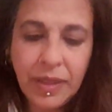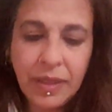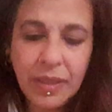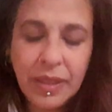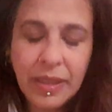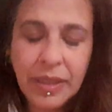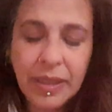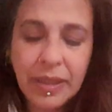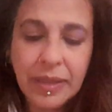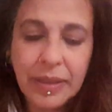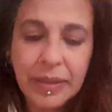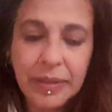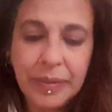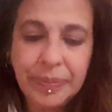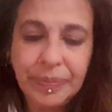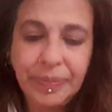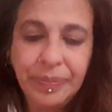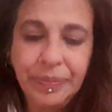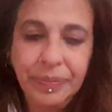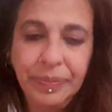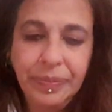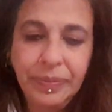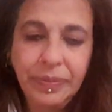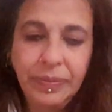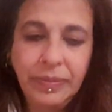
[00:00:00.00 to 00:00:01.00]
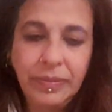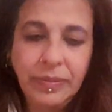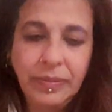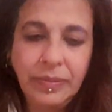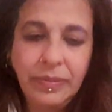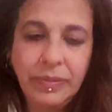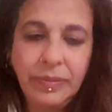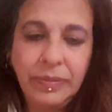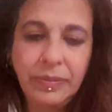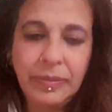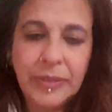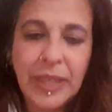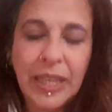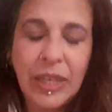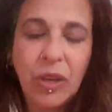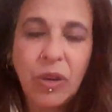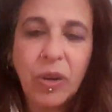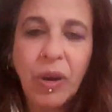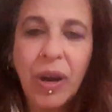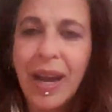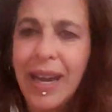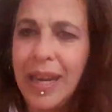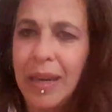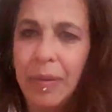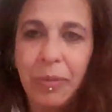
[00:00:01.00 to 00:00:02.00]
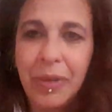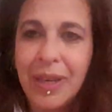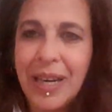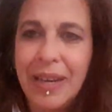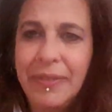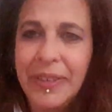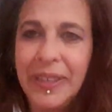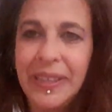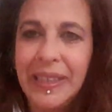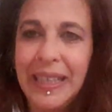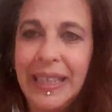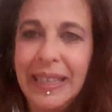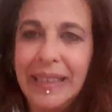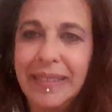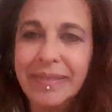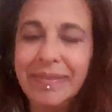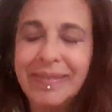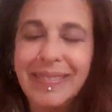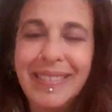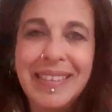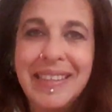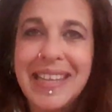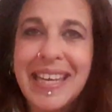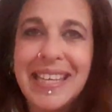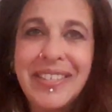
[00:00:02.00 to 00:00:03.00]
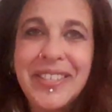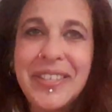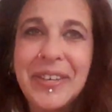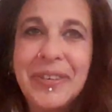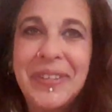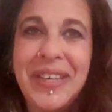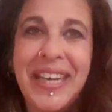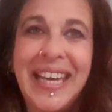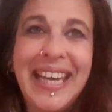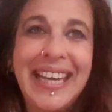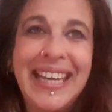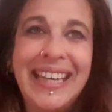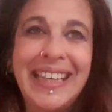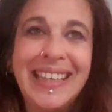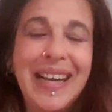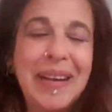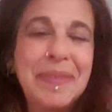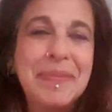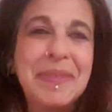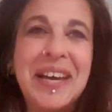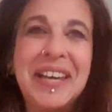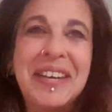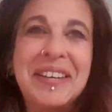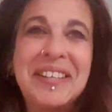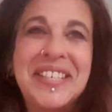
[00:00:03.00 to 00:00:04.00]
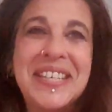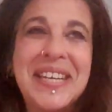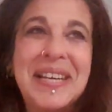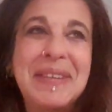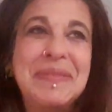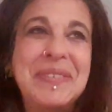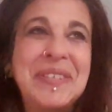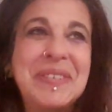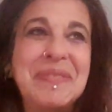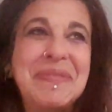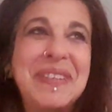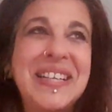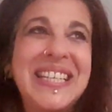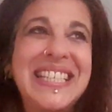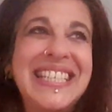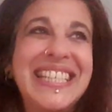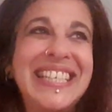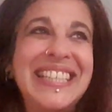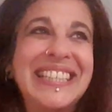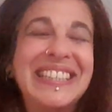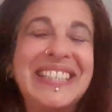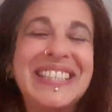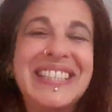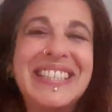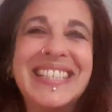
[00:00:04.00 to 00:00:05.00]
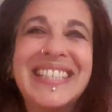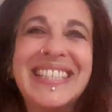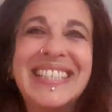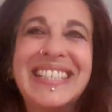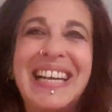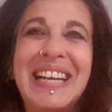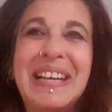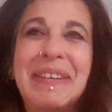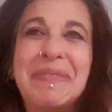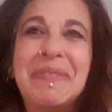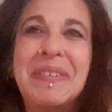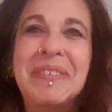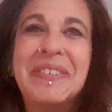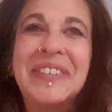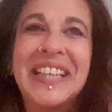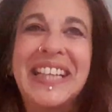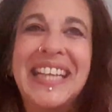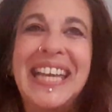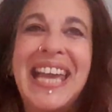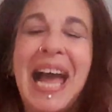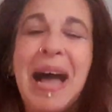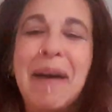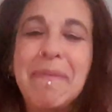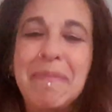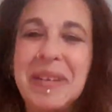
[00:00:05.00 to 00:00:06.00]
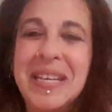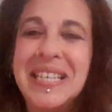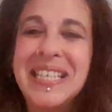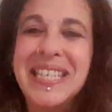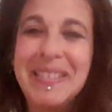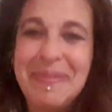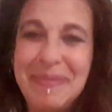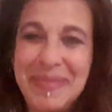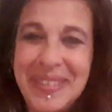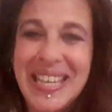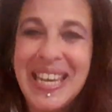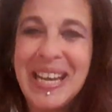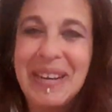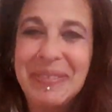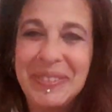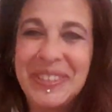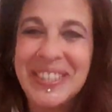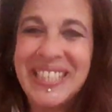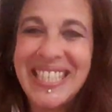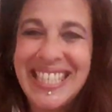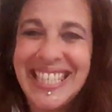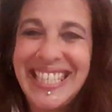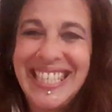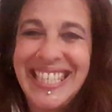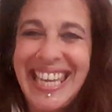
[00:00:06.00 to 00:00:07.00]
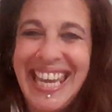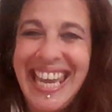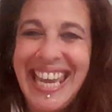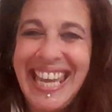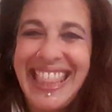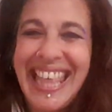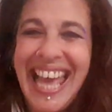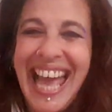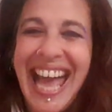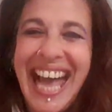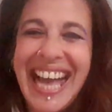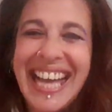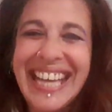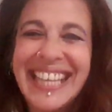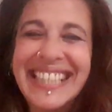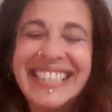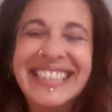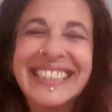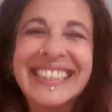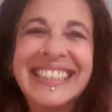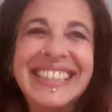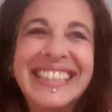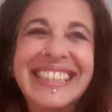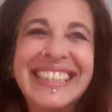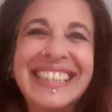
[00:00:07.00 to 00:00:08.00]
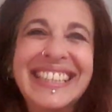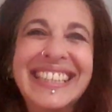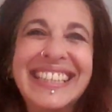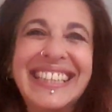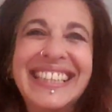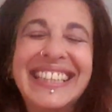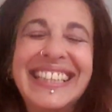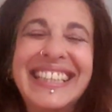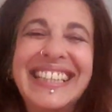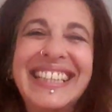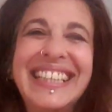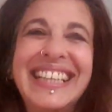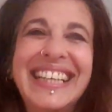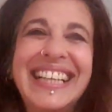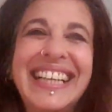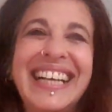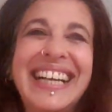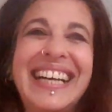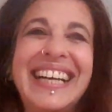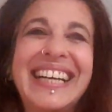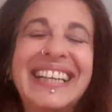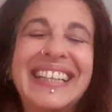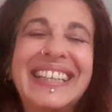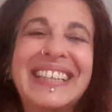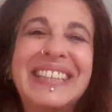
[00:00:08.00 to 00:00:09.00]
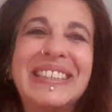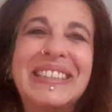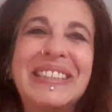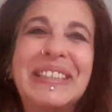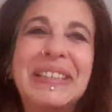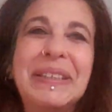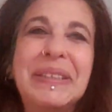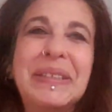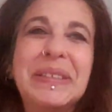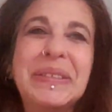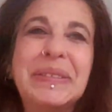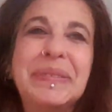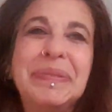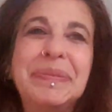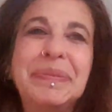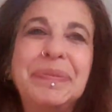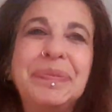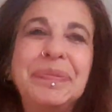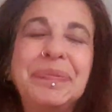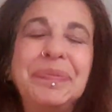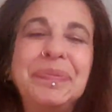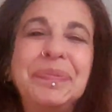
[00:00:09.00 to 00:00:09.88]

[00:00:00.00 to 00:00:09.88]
and crying privately, and that's okay. I'm not ashamed of my tears. I'm really happy to be able to say that. But